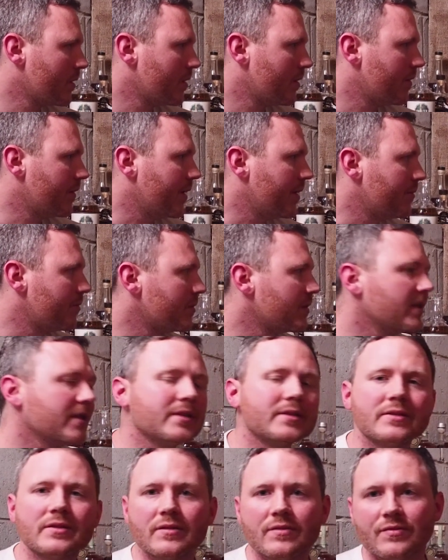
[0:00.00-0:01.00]
they
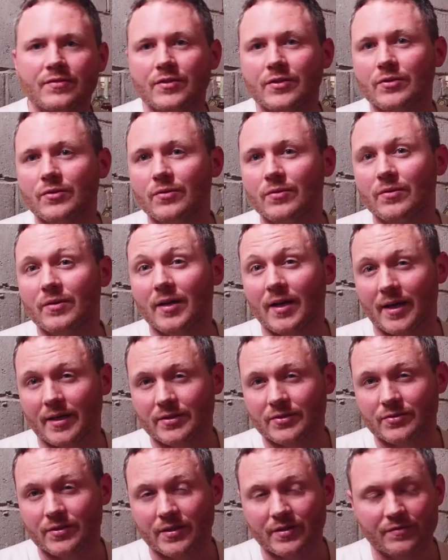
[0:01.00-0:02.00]
released a few cask
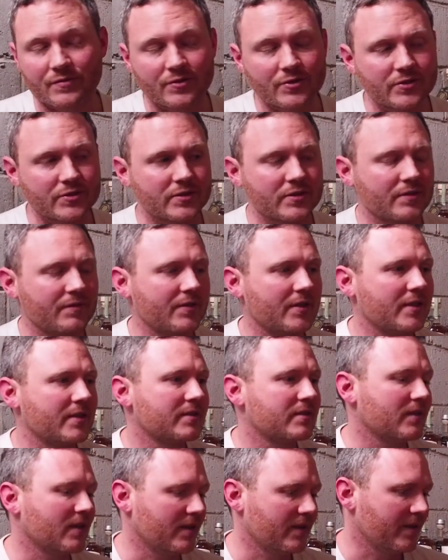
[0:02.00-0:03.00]
strength versions of
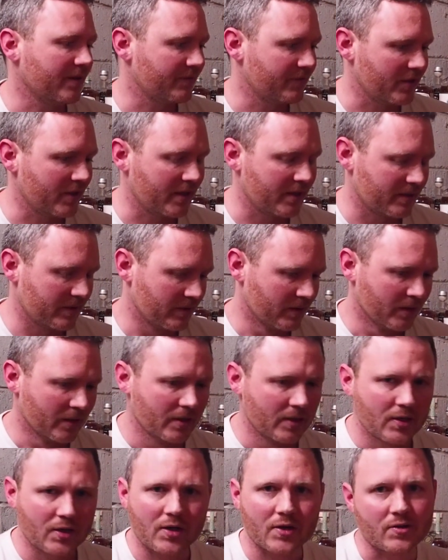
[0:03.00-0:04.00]
this, and they've done
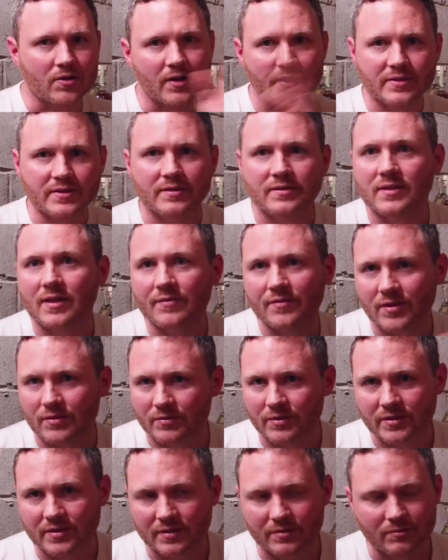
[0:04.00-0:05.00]
all kinds of stuff. They
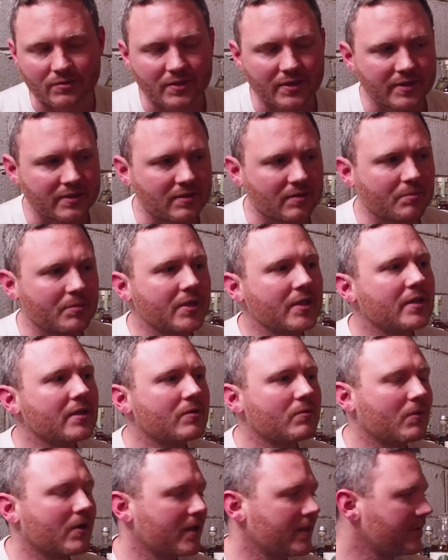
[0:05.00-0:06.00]
recently released a peated
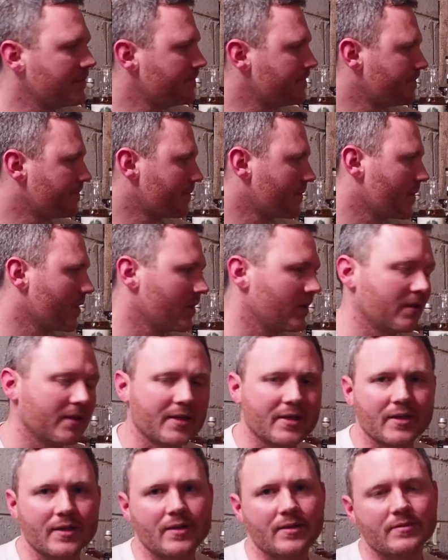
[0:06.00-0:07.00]
one, I
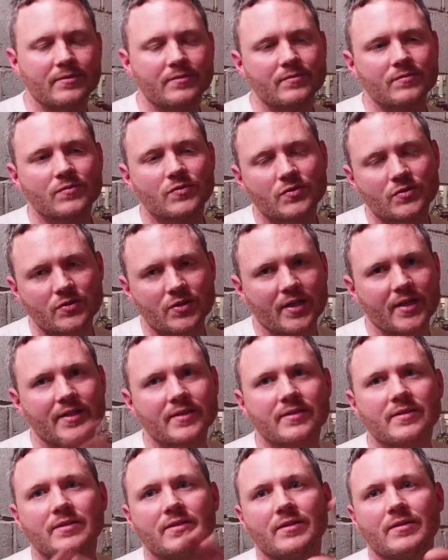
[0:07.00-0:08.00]

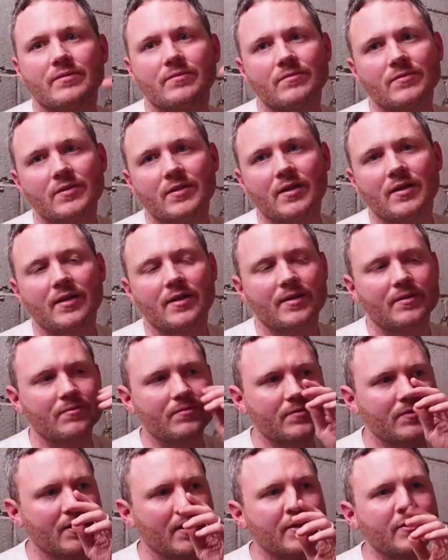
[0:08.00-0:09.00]
guess it's a
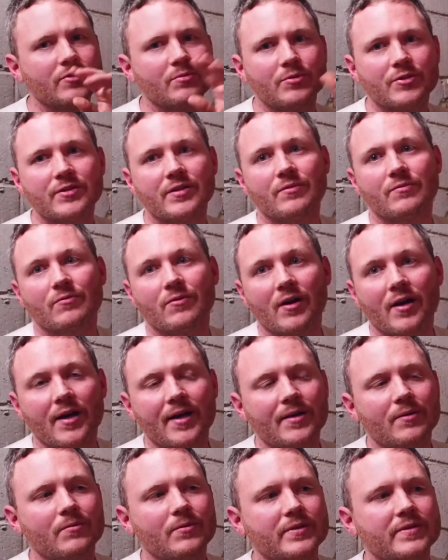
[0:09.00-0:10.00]
100%
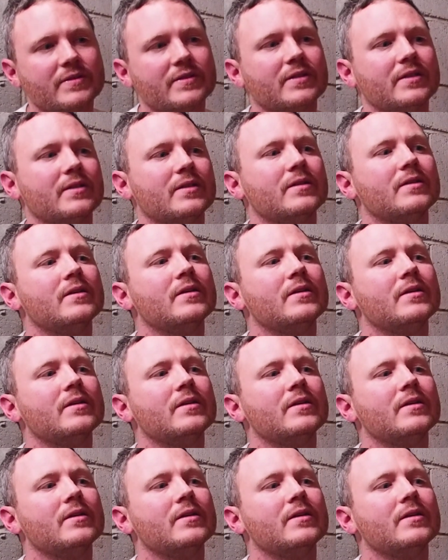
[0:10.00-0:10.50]
rye whiskey